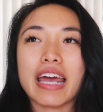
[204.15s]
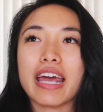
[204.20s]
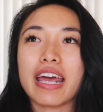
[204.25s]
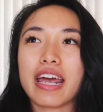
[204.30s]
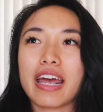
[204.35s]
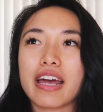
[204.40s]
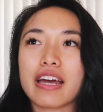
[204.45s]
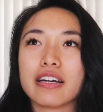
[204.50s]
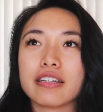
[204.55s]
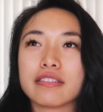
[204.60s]

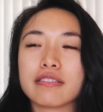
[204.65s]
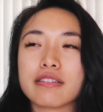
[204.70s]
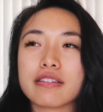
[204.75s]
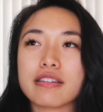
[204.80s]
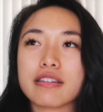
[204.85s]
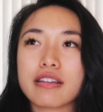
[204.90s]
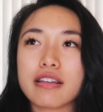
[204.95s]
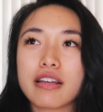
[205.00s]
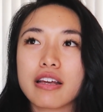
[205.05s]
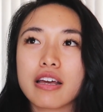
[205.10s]
And
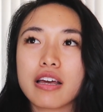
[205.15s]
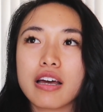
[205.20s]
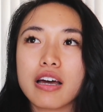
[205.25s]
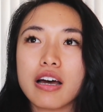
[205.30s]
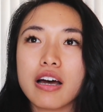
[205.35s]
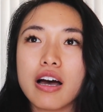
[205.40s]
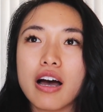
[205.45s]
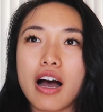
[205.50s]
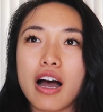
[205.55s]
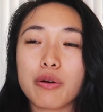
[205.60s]

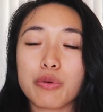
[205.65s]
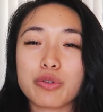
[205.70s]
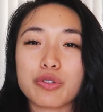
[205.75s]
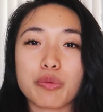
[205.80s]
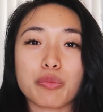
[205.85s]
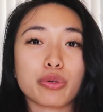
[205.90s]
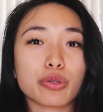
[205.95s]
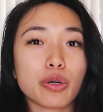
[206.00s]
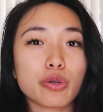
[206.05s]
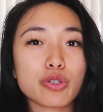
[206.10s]
I was
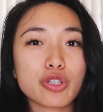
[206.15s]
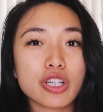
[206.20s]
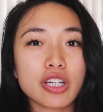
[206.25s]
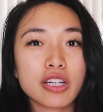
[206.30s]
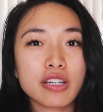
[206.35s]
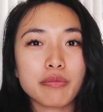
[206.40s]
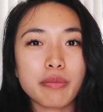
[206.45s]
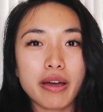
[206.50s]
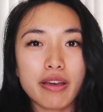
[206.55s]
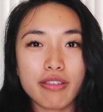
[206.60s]

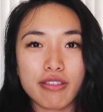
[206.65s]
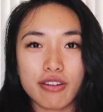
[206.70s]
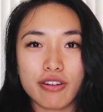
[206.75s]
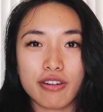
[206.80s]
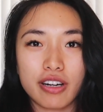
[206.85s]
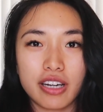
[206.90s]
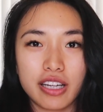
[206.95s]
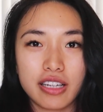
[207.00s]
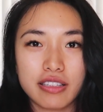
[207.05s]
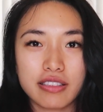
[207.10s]
approaching my
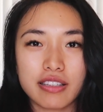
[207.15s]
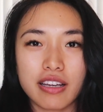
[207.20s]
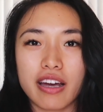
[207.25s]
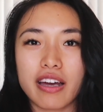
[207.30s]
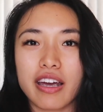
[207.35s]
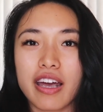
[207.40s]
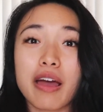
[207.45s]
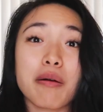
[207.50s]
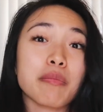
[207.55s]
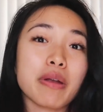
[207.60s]
30s.
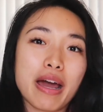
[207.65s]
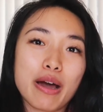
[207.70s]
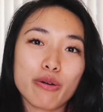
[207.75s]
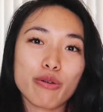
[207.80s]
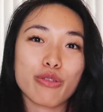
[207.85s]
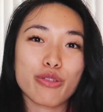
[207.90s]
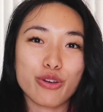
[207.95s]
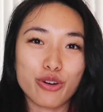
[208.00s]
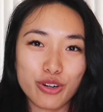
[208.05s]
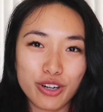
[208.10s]
I am now
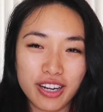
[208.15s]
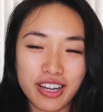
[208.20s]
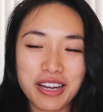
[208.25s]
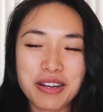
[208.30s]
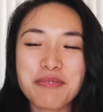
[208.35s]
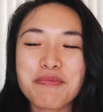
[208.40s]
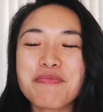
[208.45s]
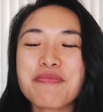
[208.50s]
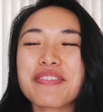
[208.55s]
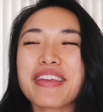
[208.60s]
30.